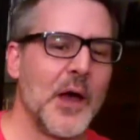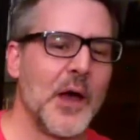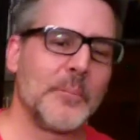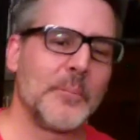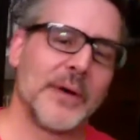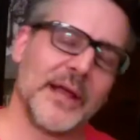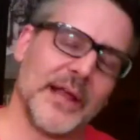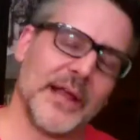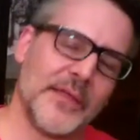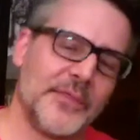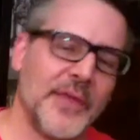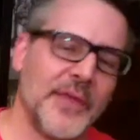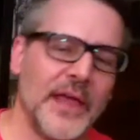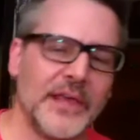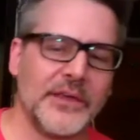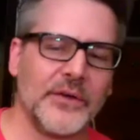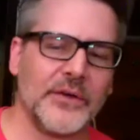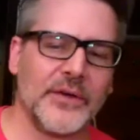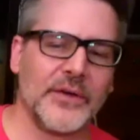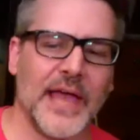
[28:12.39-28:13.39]
But
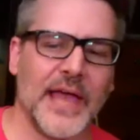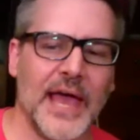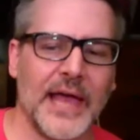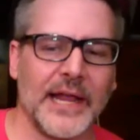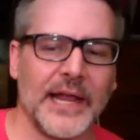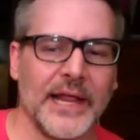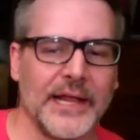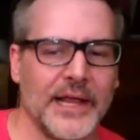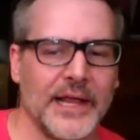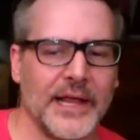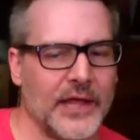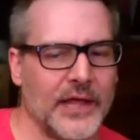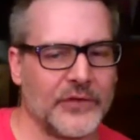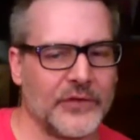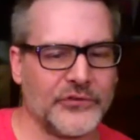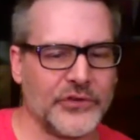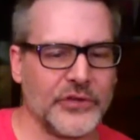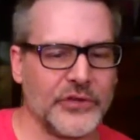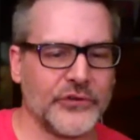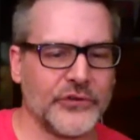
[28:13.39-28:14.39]
thank you again, and uh,
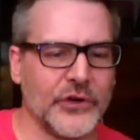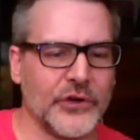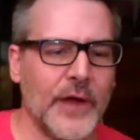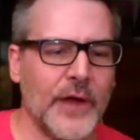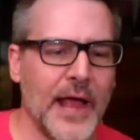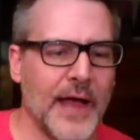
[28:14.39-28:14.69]
Ginger,